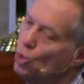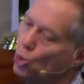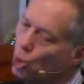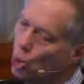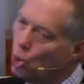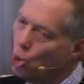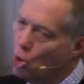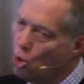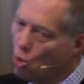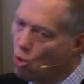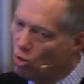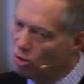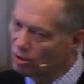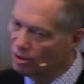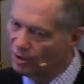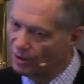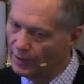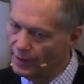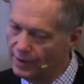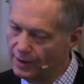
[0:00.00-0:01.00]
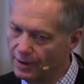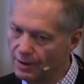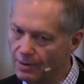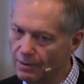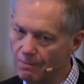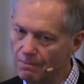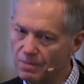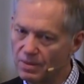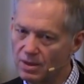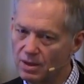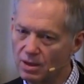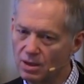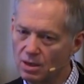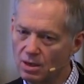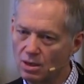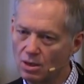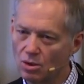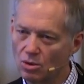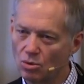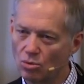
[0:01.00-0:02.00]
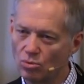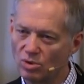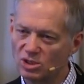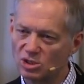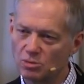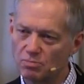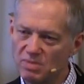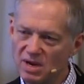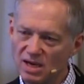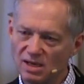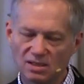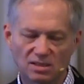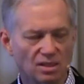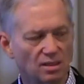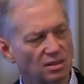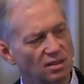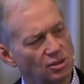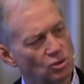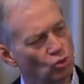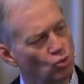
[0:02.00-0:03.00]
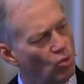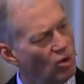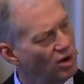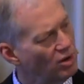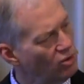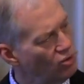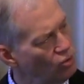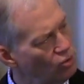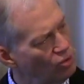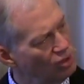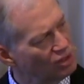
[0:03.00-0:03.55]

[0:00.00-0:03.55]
Lord, which means that this one who